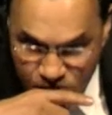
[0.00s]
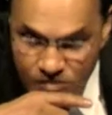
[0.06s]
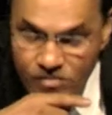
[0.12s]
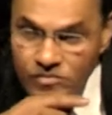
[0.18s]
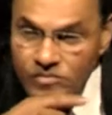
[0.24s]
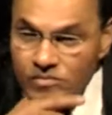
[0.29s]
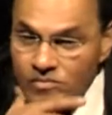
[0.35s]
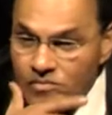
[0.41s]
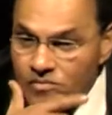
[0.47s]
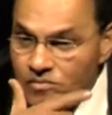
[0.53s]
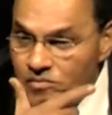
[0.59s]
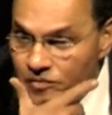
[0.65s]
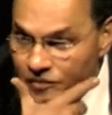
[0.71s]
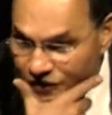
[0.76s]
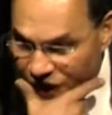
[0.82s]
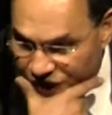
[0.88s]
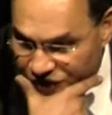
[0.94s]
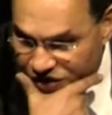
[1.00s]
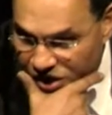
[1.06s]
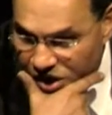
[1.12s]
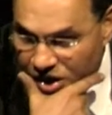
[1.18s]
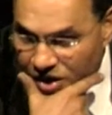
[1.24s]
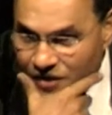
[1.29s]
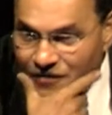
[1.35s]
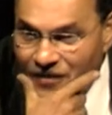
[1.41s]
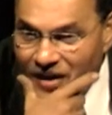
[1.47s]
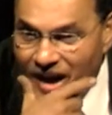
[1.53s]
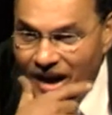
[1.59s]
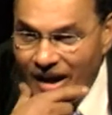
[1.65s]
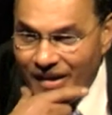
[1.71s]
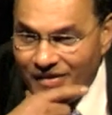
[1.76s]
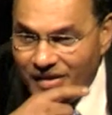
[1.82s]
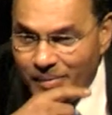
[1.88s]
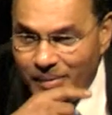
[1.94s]
15. 15,
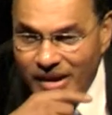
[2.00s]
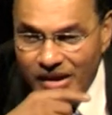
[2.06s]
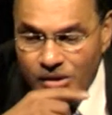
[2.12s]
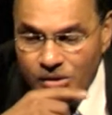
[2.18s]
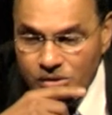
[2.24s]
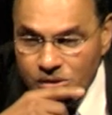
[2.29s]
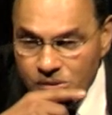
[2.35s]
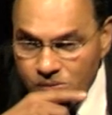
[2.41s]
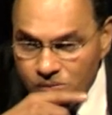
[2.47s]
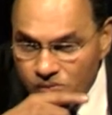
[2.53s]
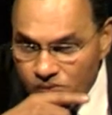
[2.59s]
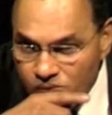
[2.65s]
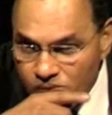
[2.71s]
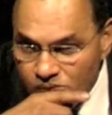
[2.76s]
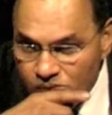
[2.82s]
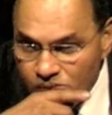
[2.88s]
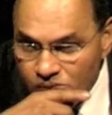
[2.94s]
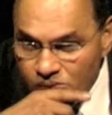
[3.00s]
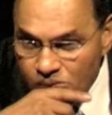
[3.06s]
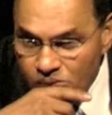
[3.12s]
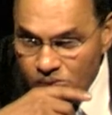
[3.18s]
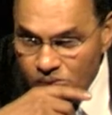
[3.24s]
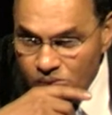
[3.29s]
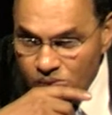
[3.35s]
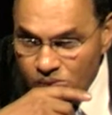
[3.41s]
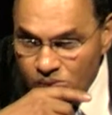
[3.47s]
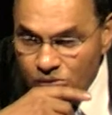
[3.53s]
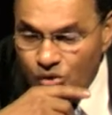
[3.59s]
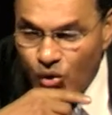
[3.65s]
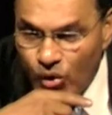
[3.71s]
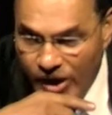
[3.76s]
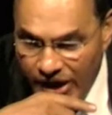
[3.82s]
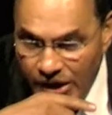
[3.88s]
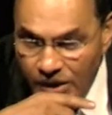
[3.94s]
5. Anybody else?
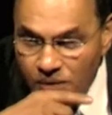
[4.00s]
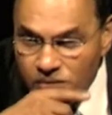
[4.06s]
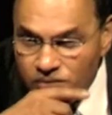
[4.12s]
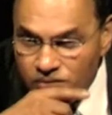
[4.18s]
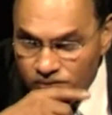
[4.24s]
20.